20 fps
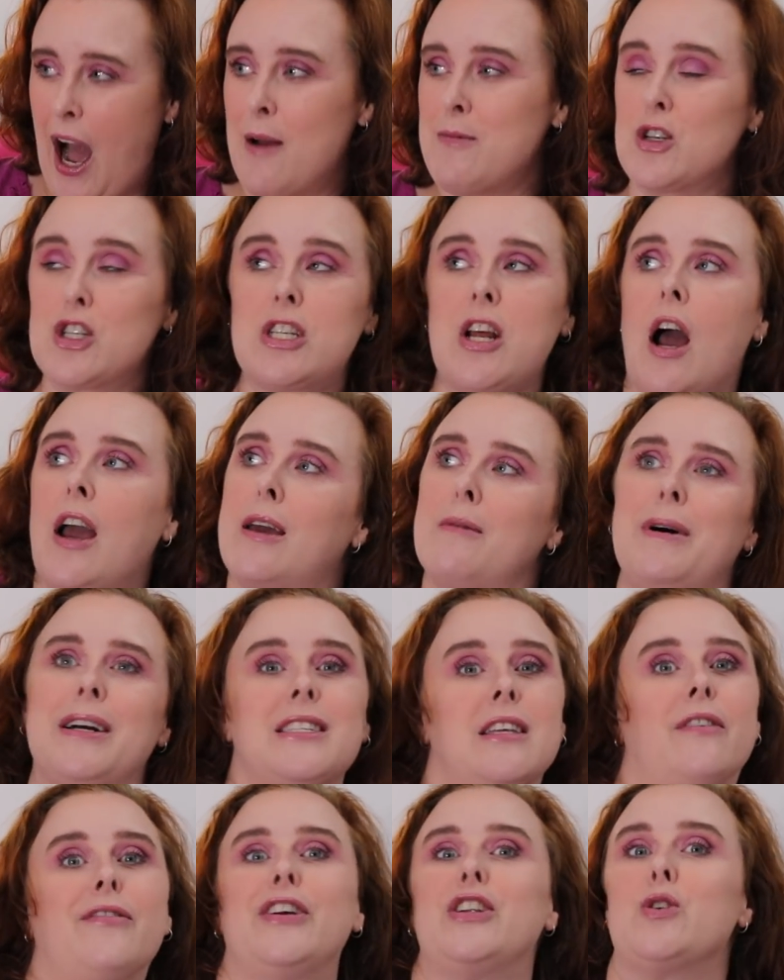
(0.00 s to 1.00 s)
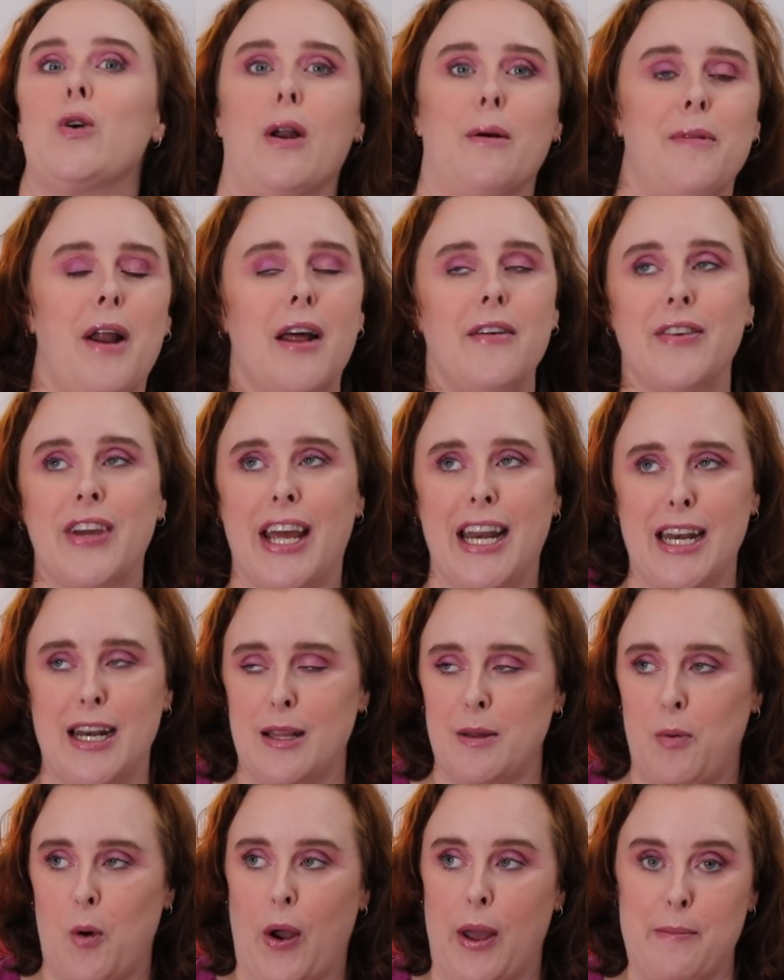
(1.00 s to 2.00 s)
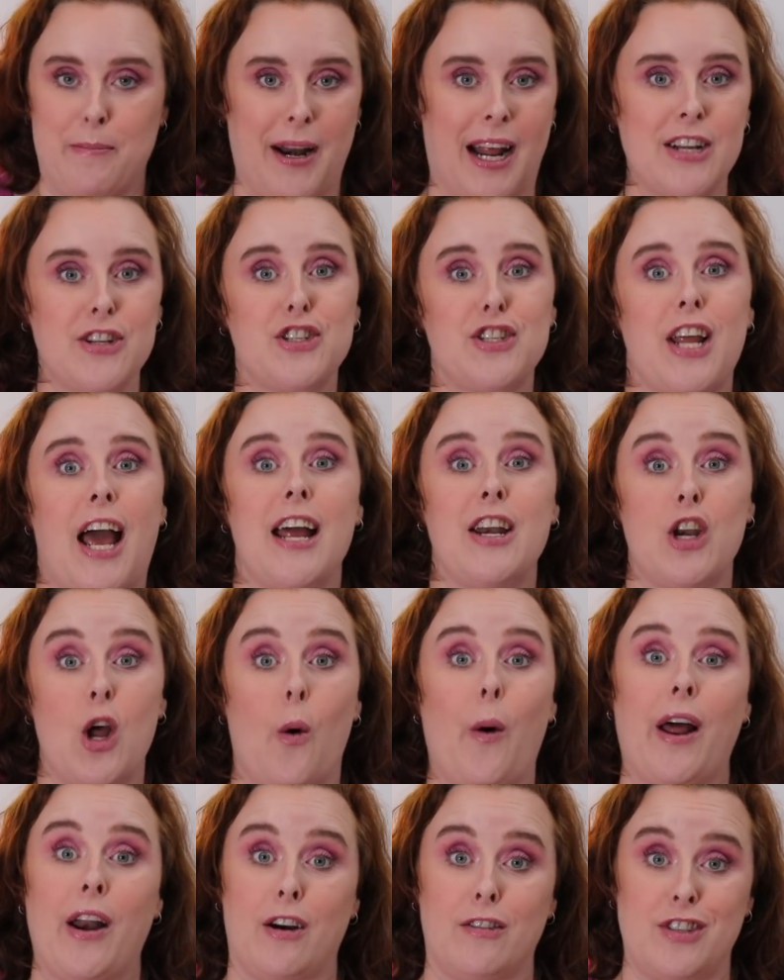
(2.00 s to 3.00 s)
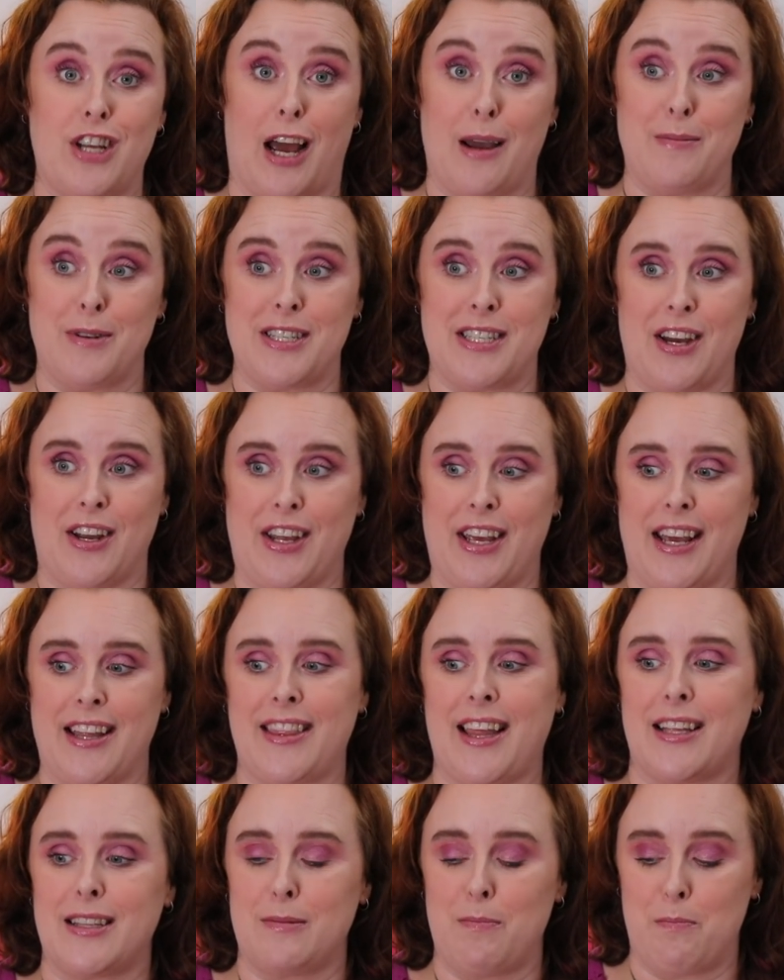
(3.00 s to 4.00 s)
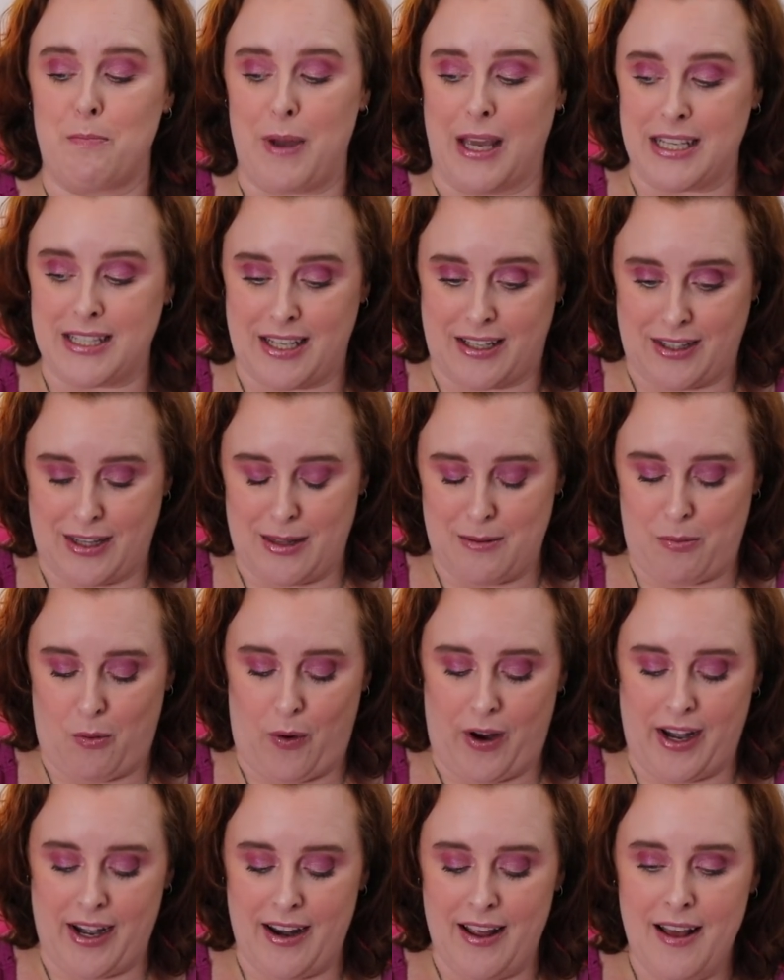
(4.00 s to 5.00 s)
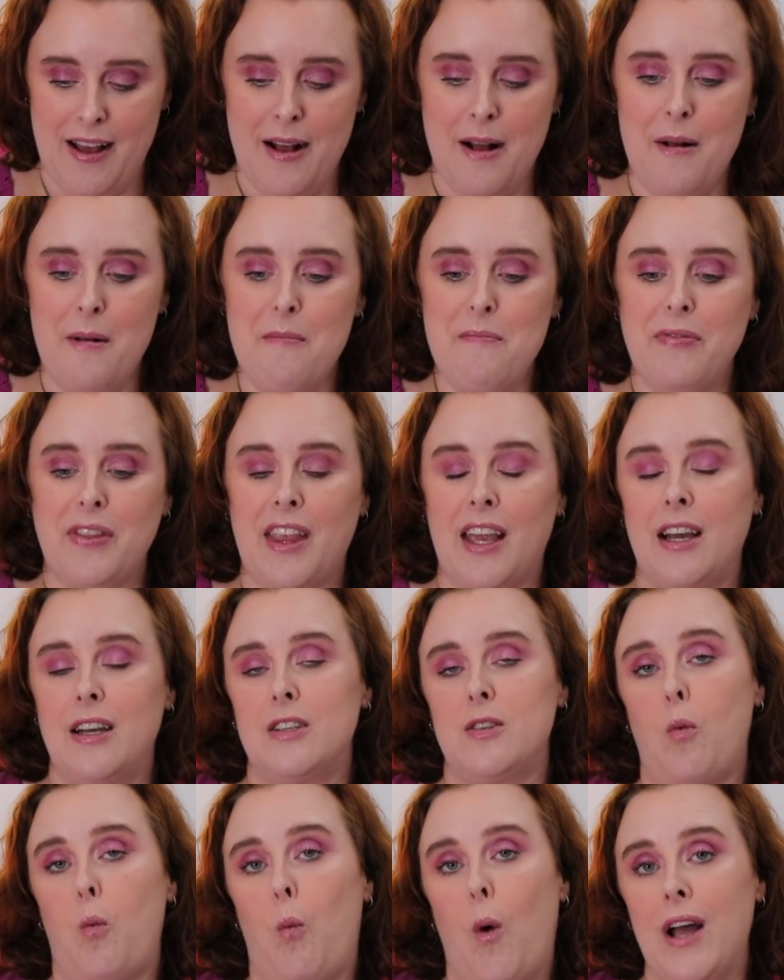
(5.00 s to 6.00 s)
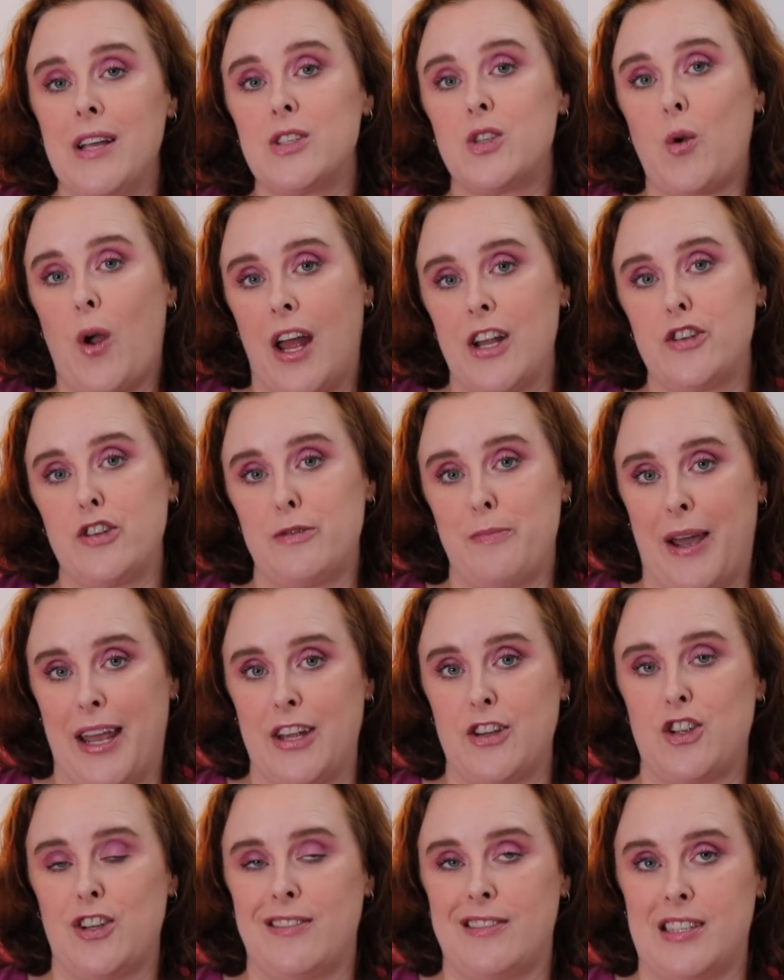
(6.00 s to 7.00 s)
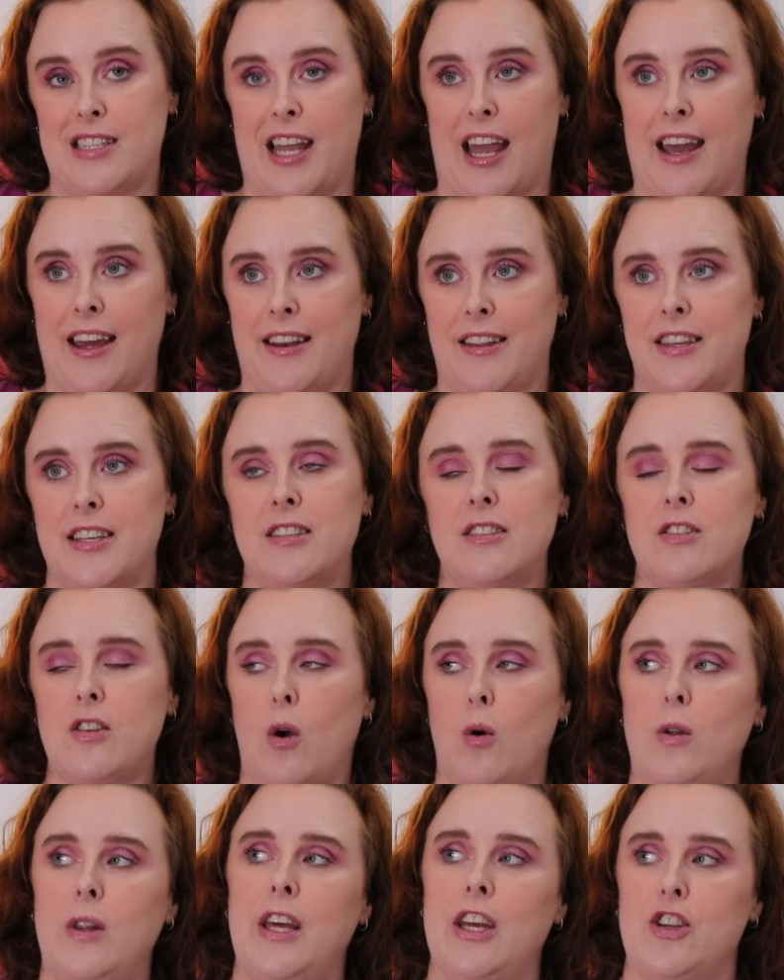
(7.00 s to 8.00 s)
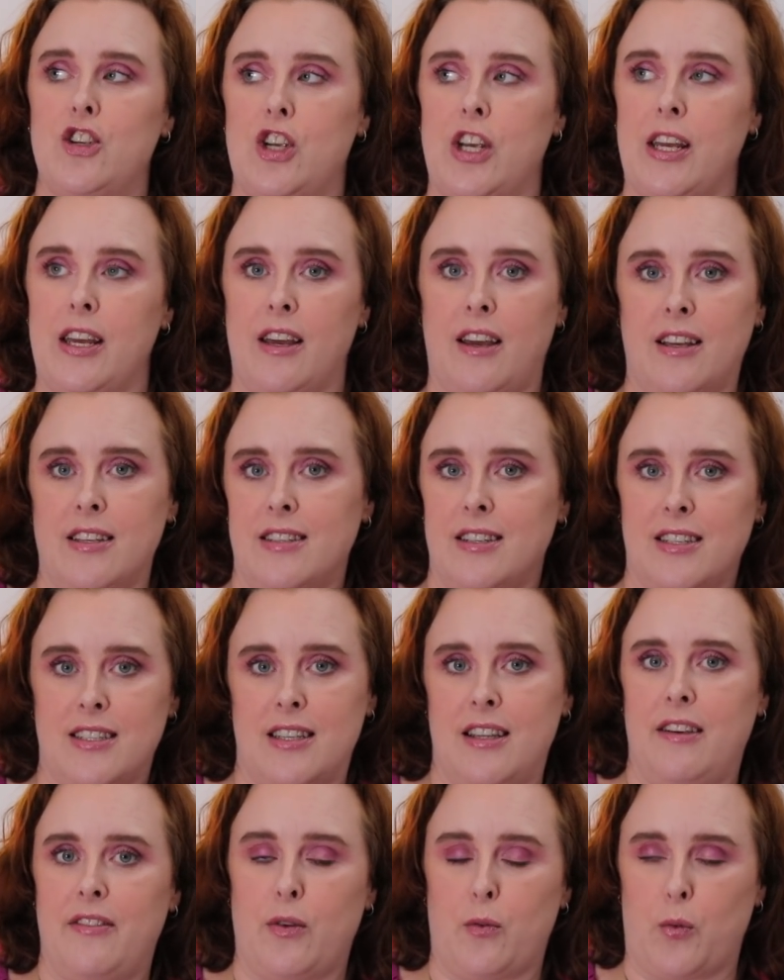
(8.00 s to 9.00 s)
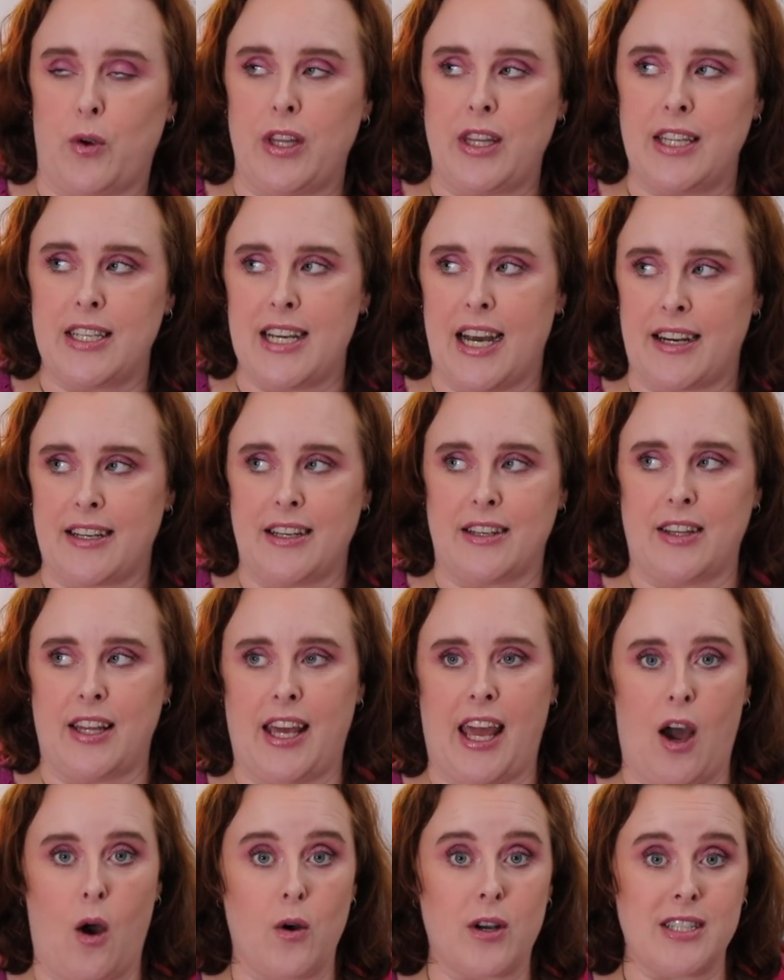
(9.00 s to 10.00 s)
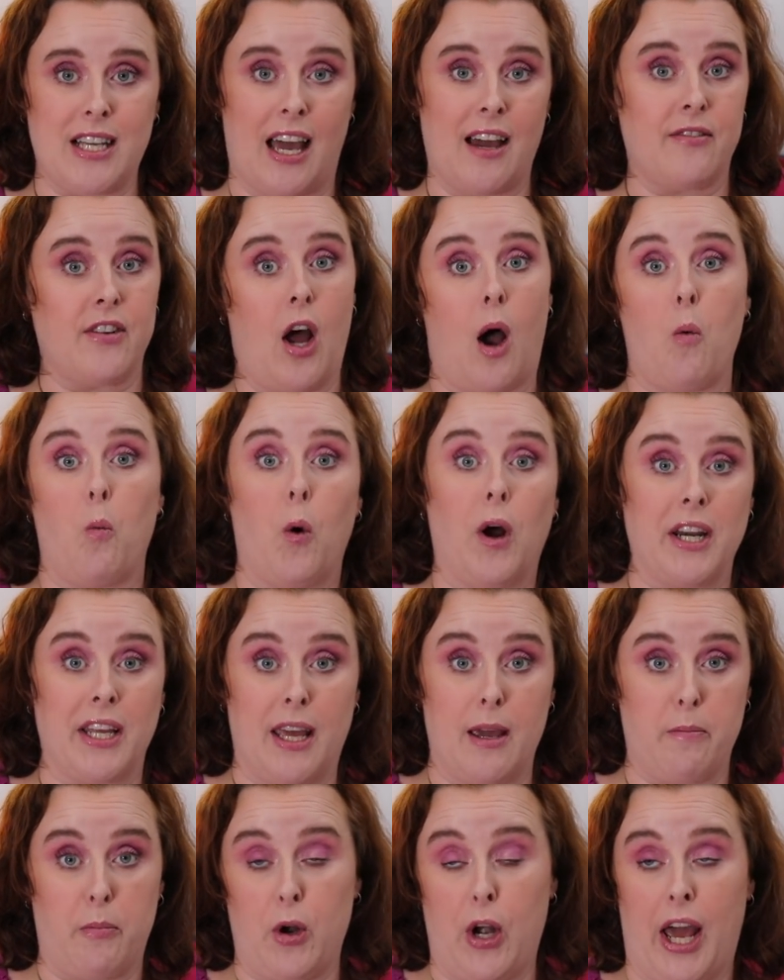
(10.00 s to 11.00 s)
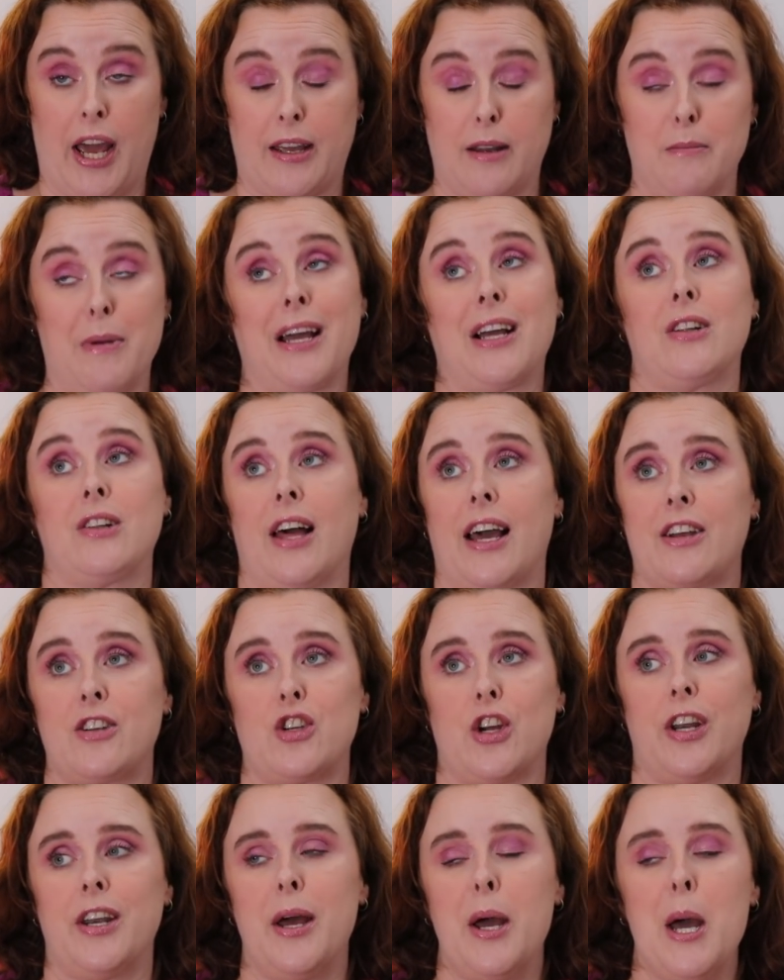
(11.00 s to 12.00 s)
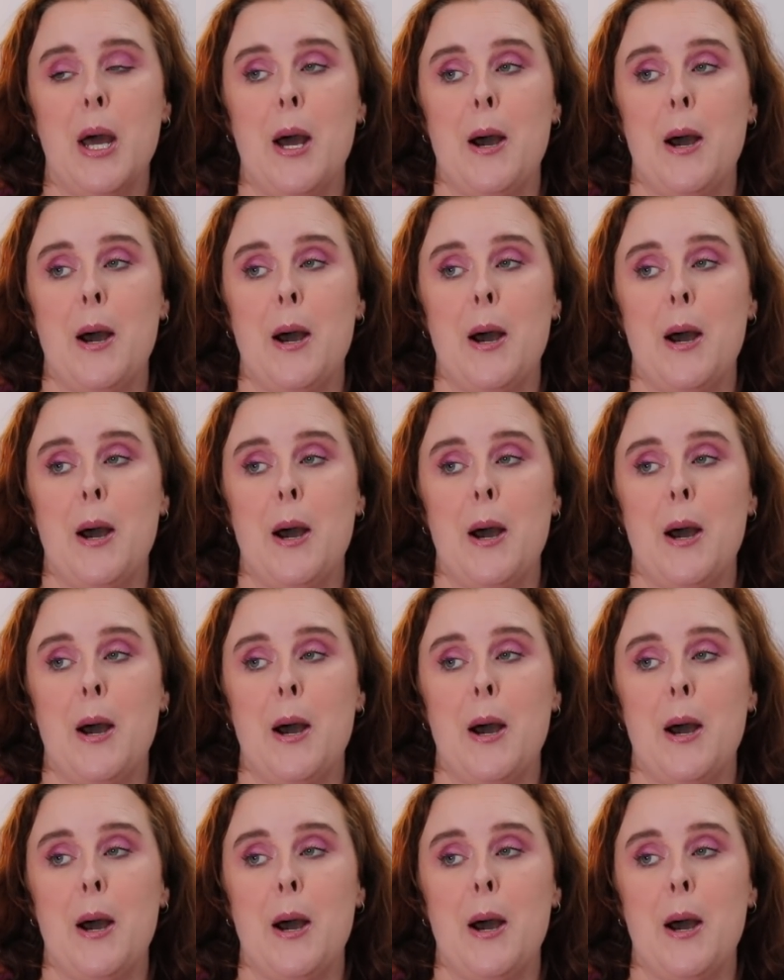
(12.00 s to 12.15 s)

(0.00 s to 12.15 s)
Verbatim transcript: I'm just talking myself into it. I'm not even getting to the point, but I just, I know I don't have time to study it. That's basically the point. What scratches my itch instead, this is totally a cheat because it doesn't even really technically count because I have not one Kipper deck in my collection,